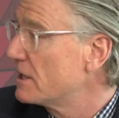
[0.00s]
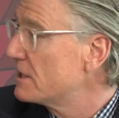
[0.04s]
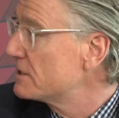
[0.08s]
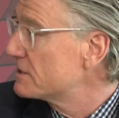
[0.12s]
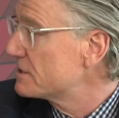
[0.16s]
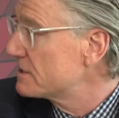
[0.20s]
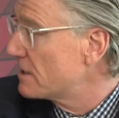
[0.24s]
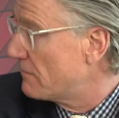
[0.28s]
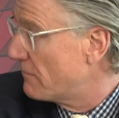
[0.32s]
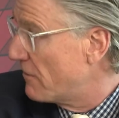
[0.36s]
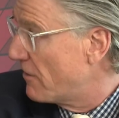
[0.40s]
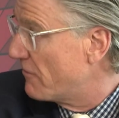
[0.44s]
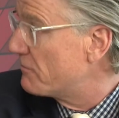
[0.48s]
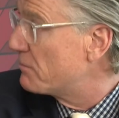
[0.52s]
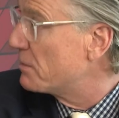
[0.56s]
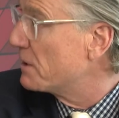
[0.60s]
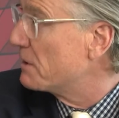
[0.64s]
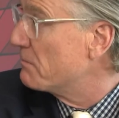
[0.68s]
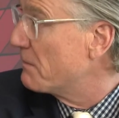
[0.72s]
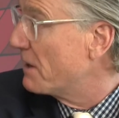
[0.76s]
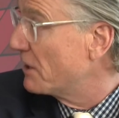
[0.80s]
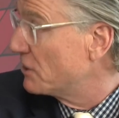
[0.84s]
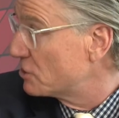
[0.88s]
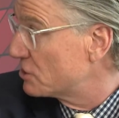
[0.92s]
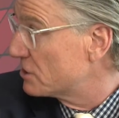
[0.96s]
some have been
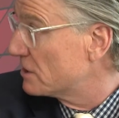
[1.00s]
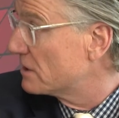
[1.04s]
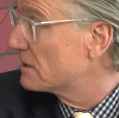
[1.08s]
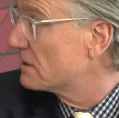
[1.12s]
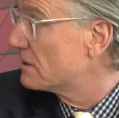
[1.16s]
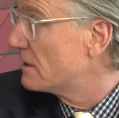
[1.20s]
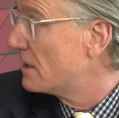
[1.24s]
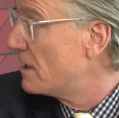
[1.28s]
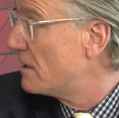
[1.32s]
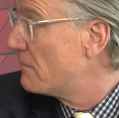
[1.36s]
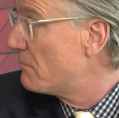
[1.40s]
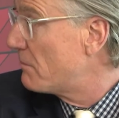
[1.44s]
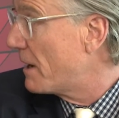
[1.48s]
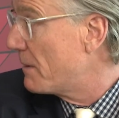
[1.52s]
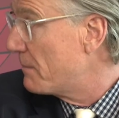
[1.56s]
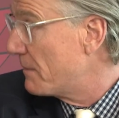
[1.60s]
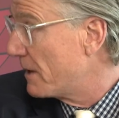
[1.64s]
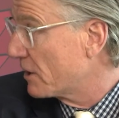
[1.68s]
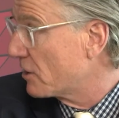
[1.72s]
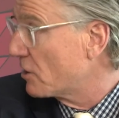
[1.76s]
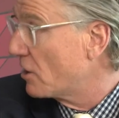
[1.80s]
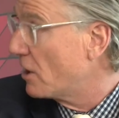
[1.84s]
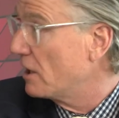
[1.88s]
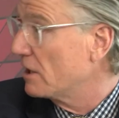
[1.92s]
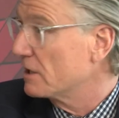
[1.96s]
mentioned by my
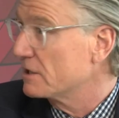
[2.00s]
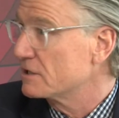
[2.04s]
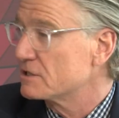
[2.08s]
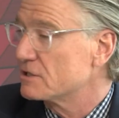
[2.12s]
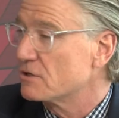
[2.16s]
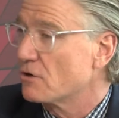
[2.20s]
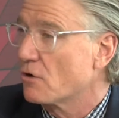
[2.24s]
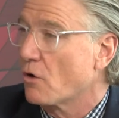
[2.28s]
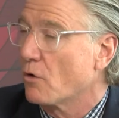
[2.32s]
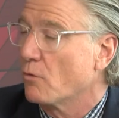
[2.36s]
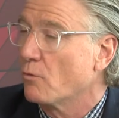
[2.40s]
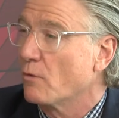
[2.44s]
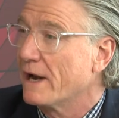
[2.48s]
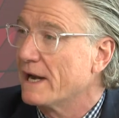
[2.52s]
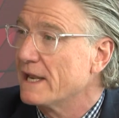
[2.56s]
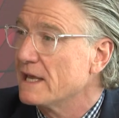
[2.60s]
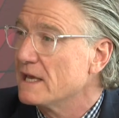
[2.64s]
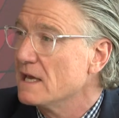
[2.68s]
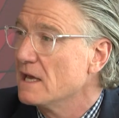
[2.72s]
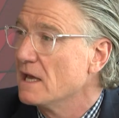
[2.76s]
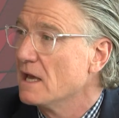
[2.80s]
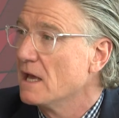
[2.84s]
colleagues here already,